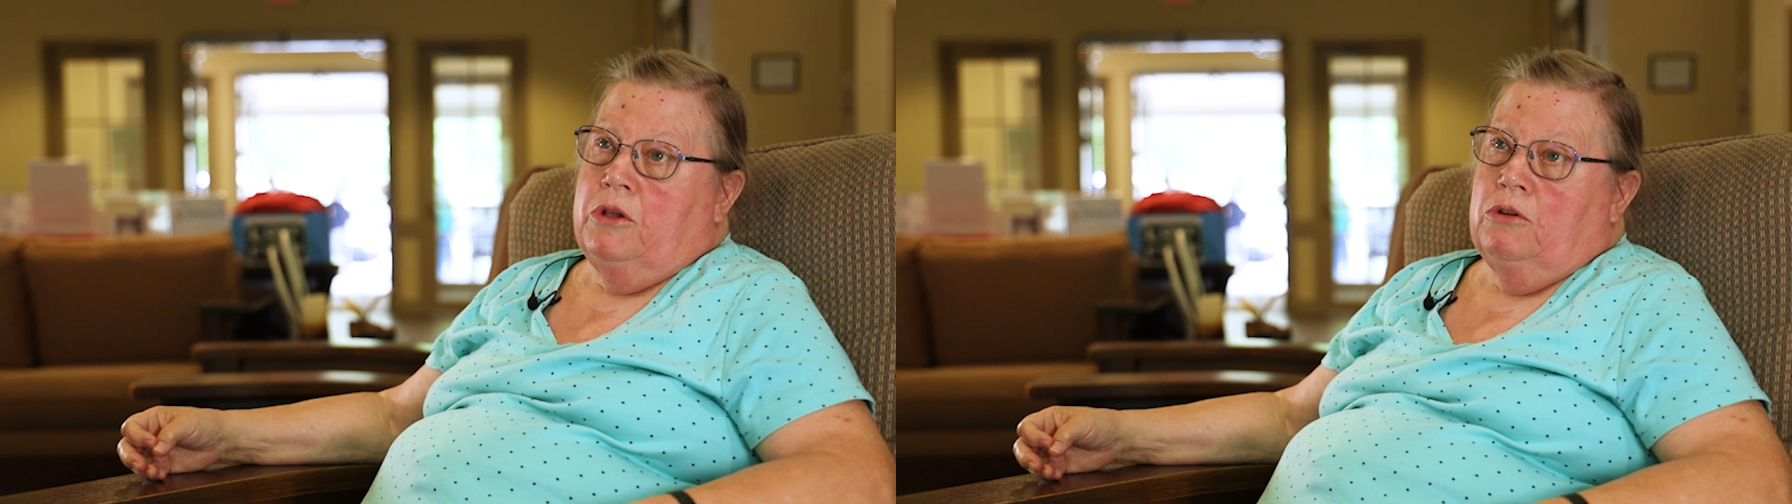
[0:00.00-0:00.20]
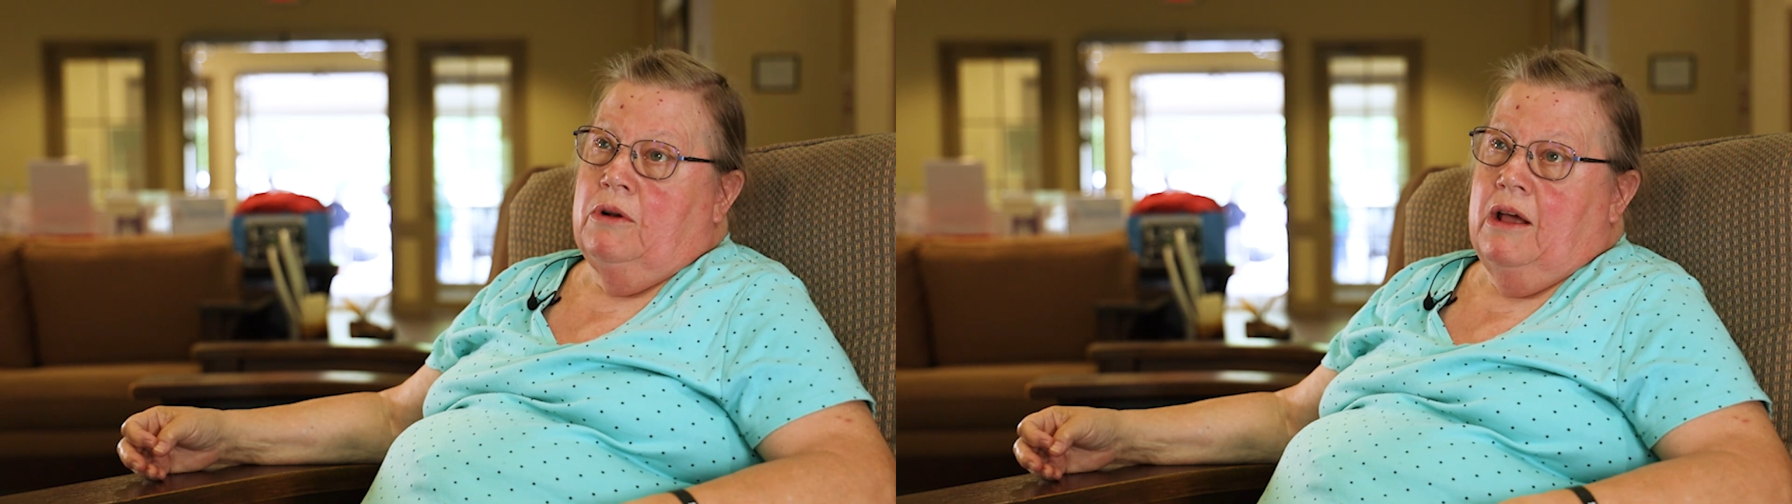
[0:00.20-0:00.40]

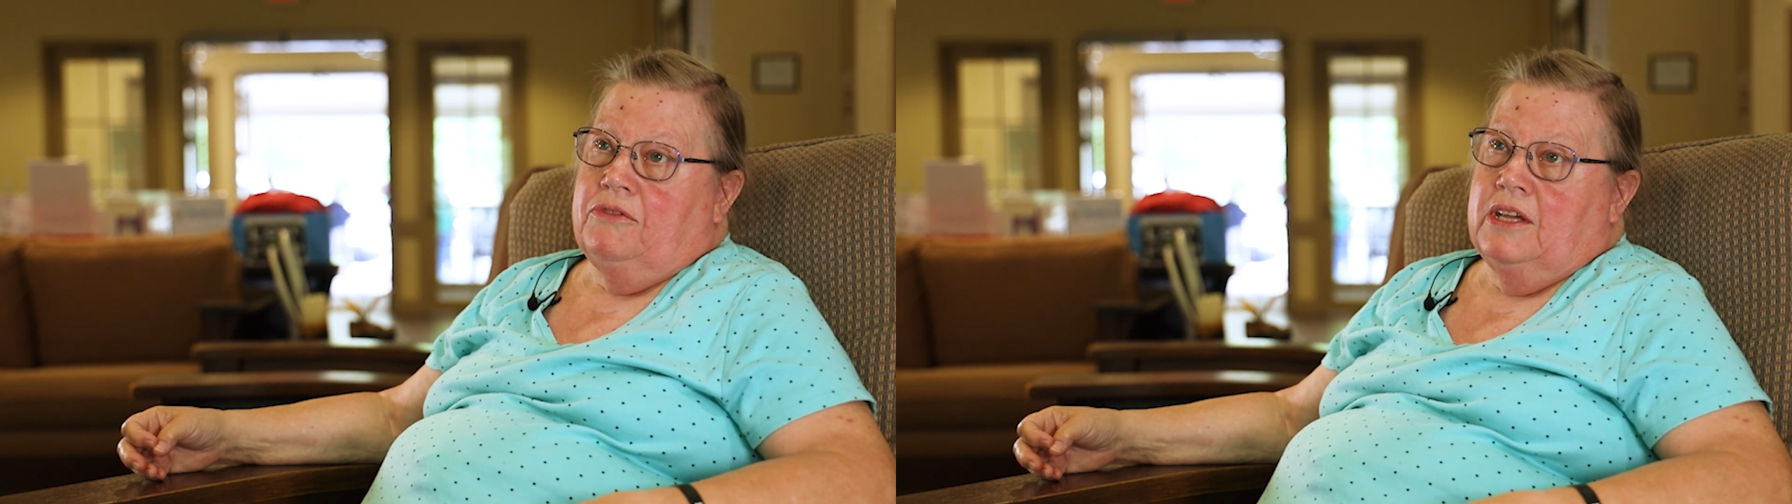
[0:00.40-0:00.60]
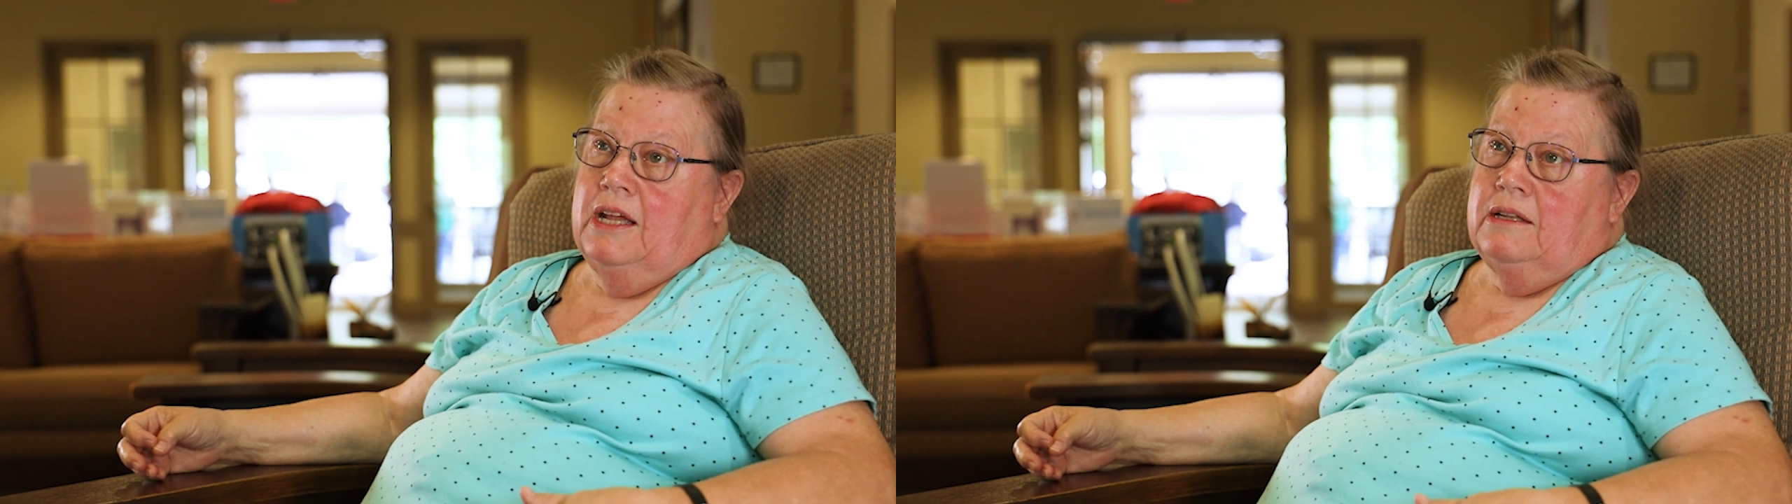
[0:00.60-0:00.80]
You don't
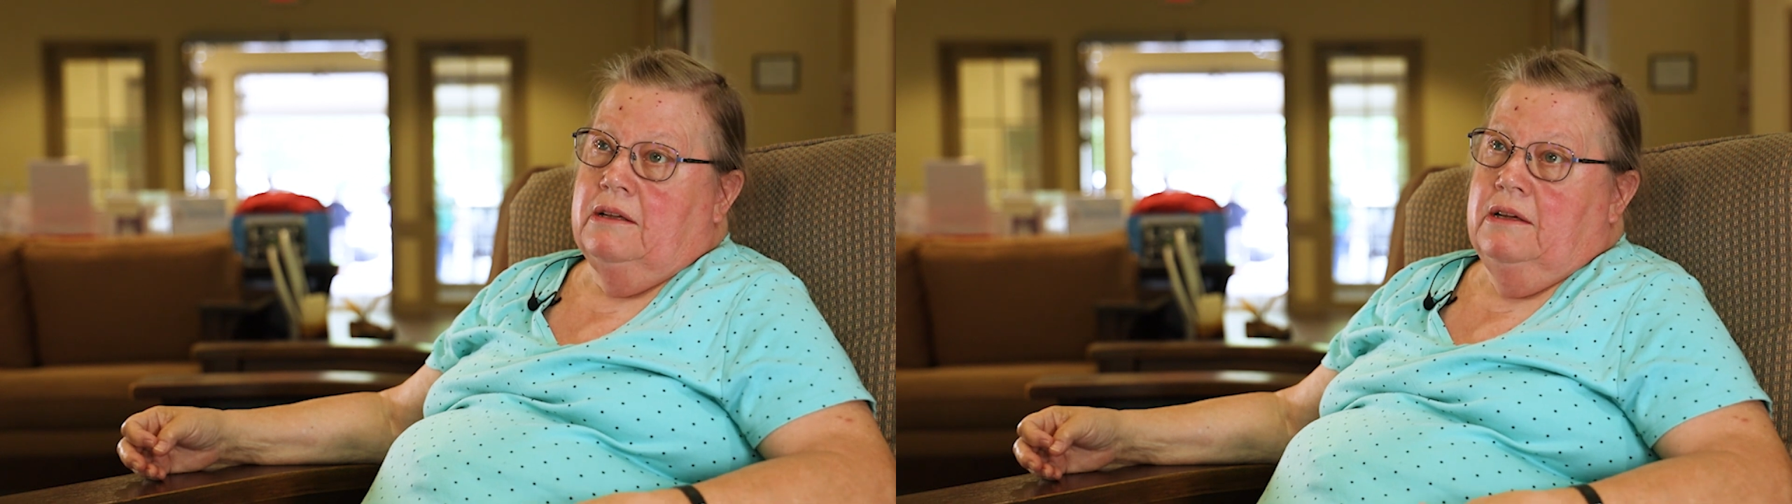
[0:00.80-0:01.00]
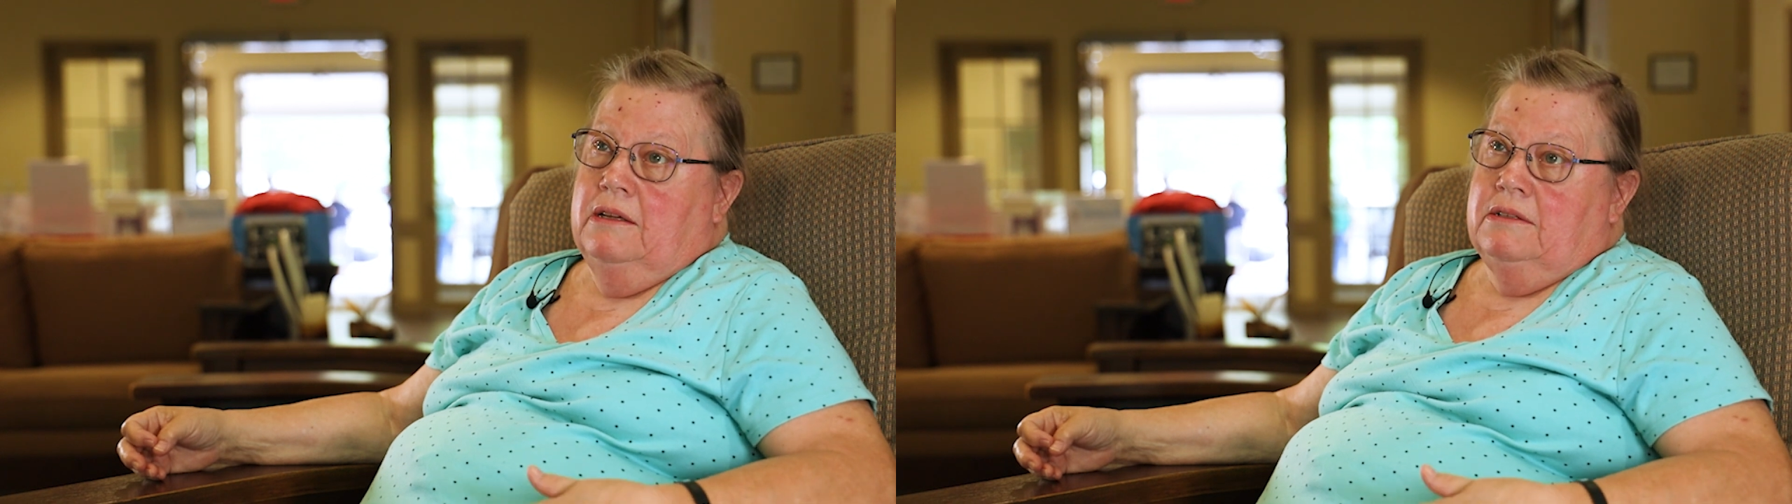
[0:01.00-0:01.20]
have to get
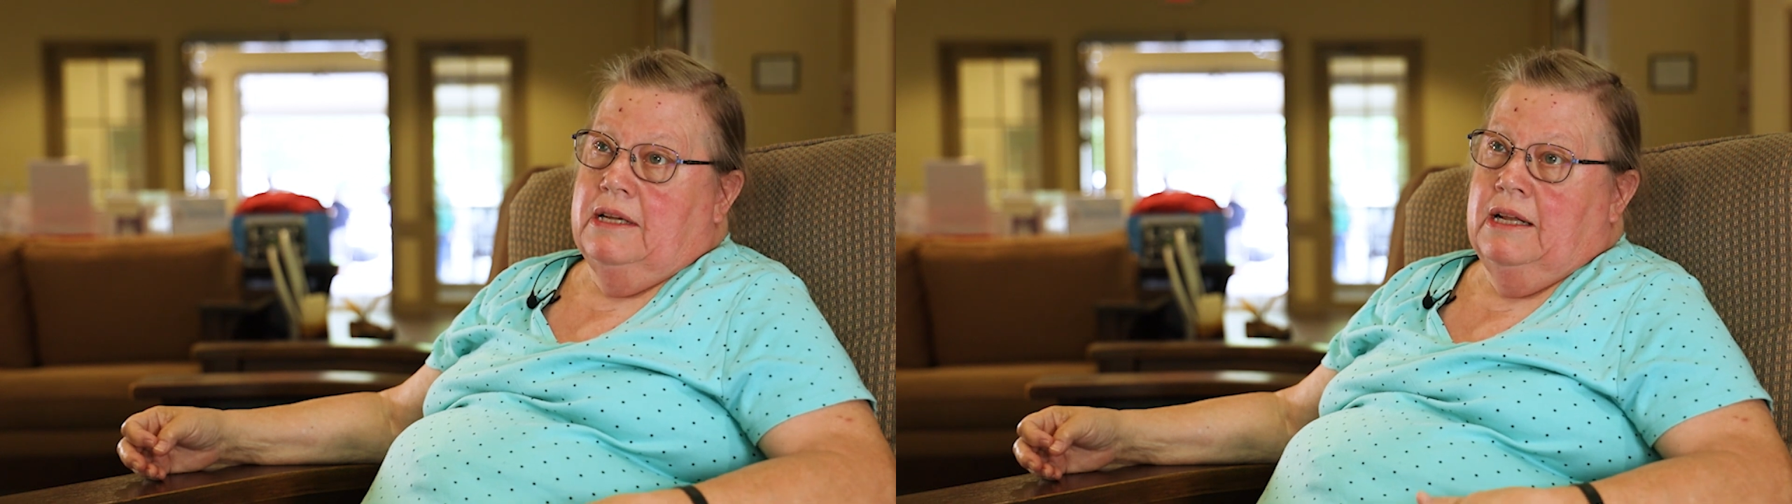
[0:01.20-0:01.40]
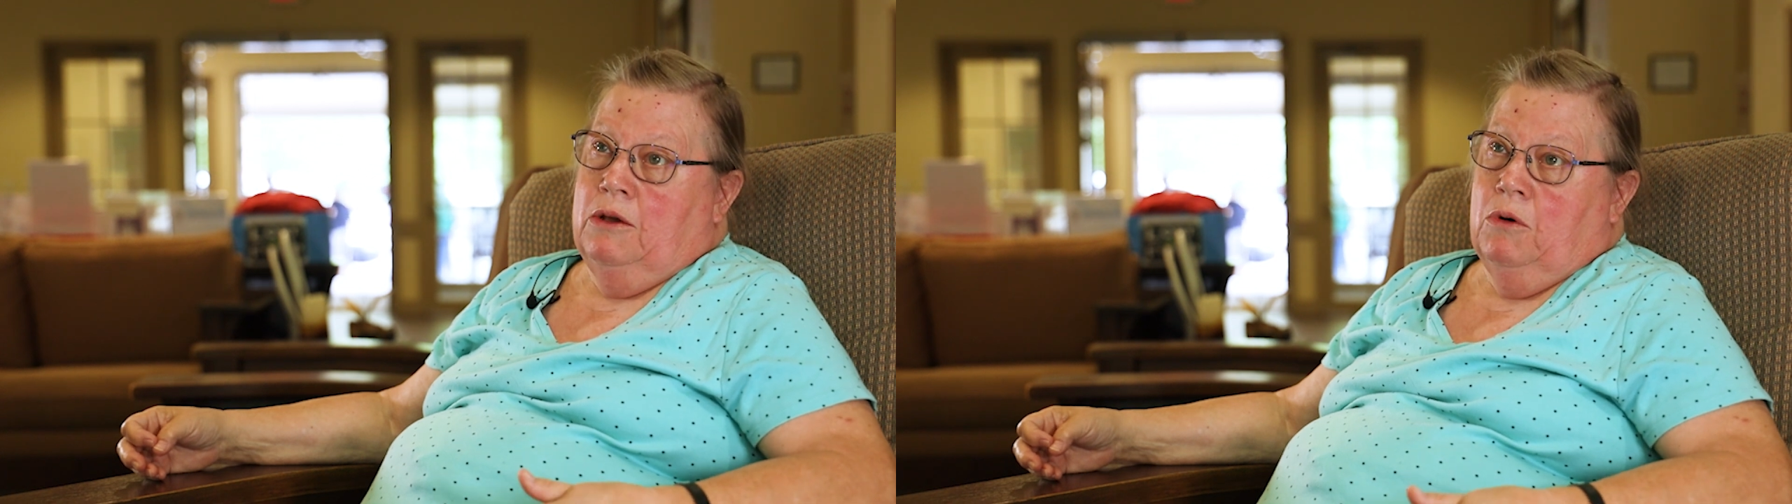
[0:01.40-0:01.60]
to
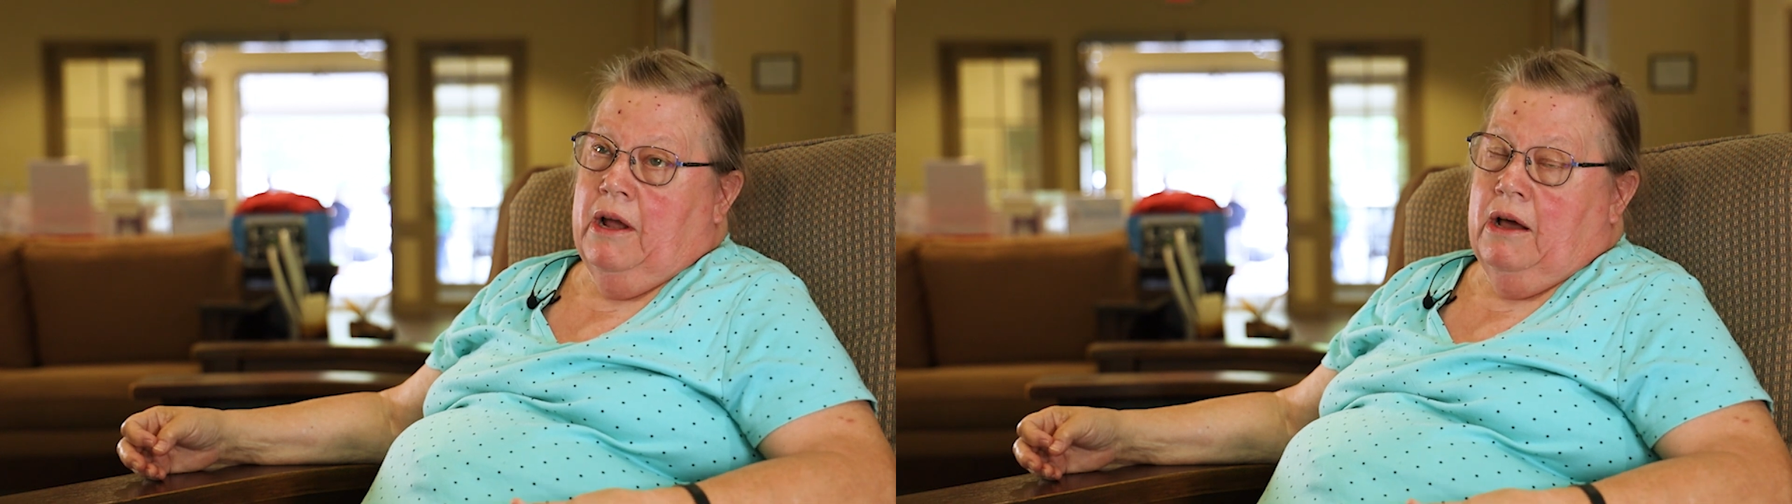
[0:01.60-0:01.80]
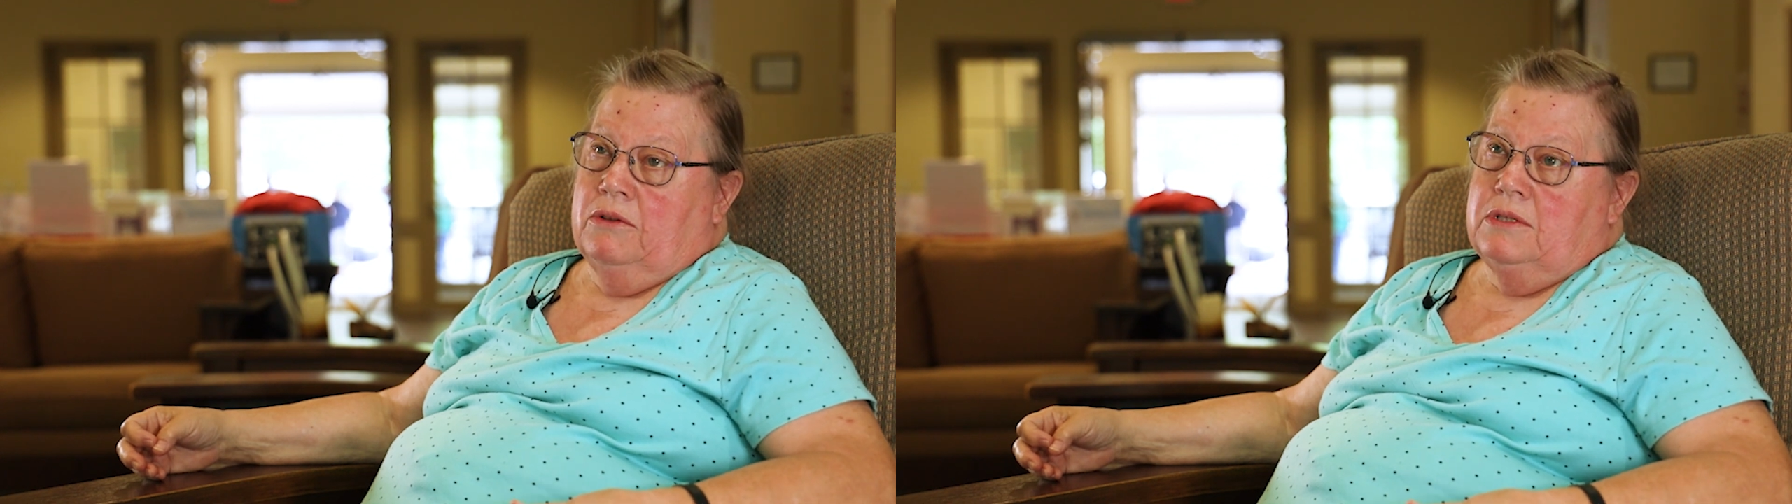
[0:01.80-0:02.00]
anywhere
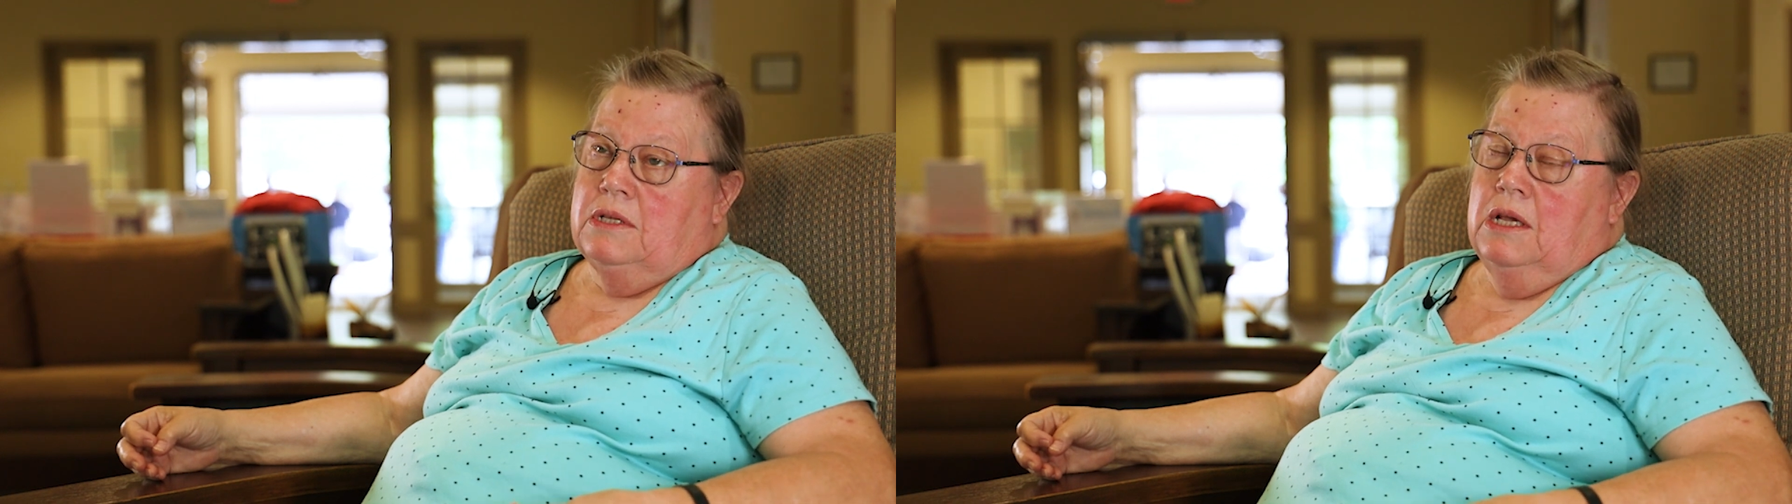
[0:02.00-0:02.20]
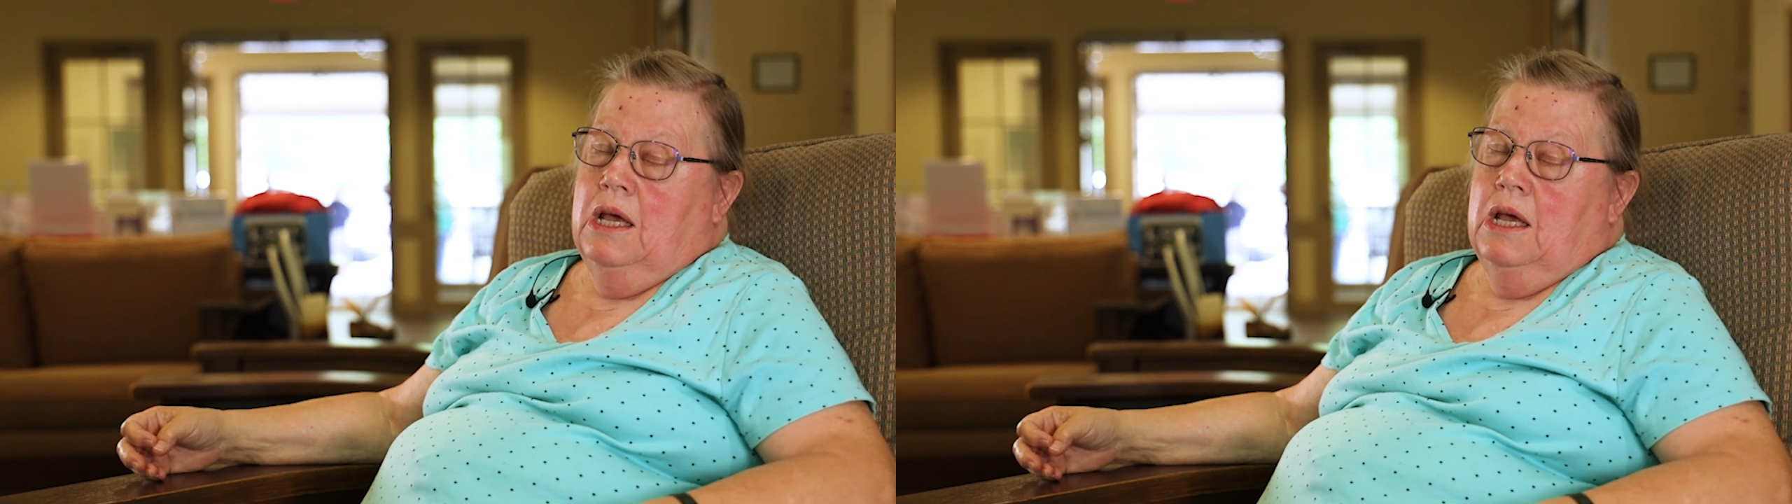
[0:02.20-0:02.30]
else.